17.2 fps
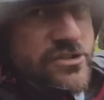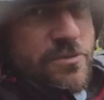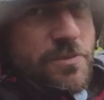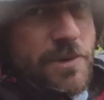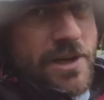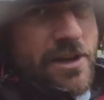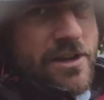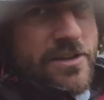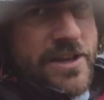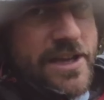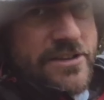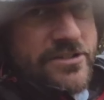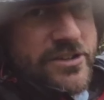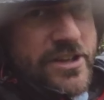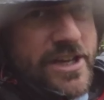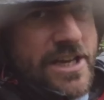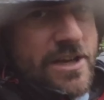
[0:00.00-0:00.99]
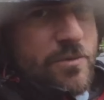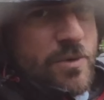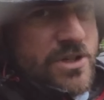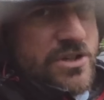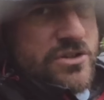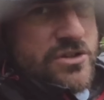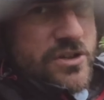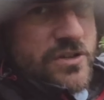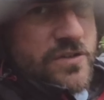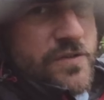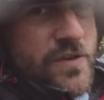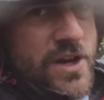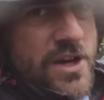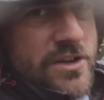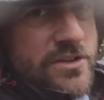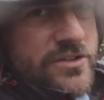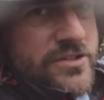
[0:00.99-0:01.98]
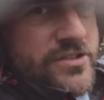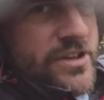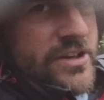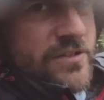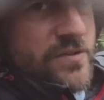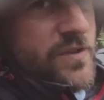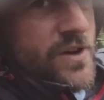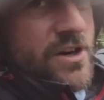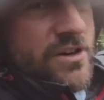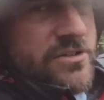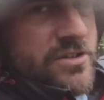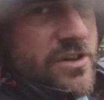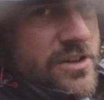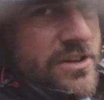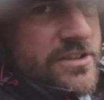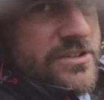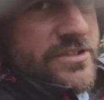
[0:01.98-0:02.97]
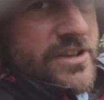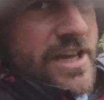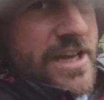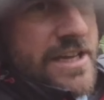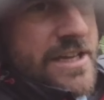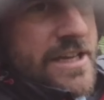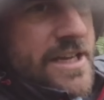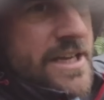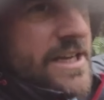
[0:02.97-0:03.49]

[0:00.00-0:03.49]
something like this, which is just ferns as far as the eye can see,